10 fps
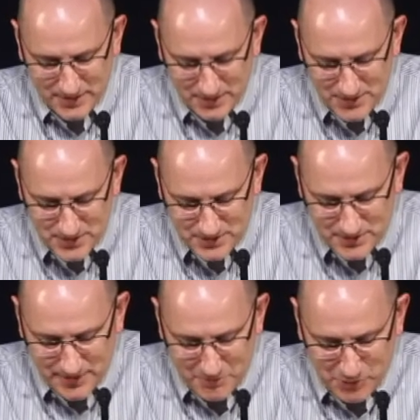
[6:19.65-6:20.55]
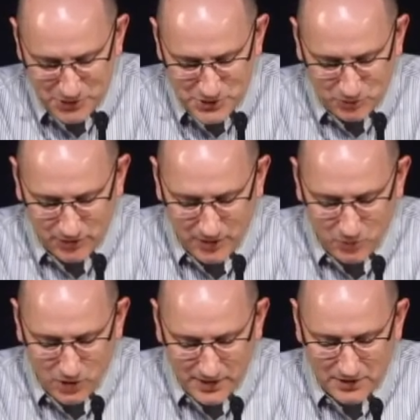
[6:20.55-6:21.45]
He says that that person will not
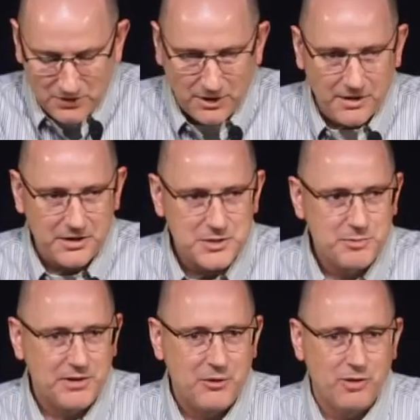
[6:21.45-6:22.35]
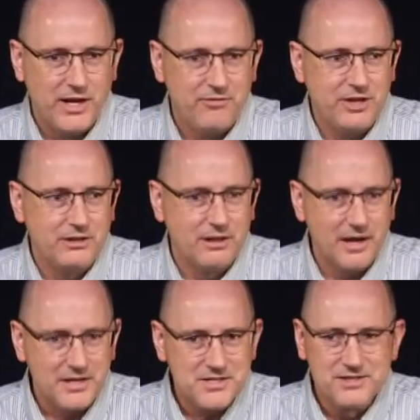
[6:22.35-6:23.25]
walk in darkness, but they will have the
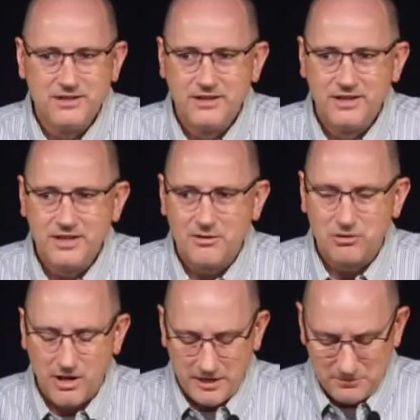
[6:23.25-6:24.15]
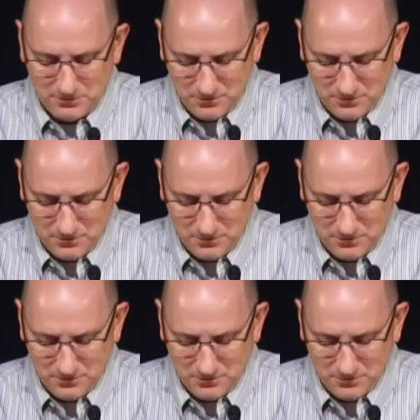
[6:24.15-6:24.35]
light of life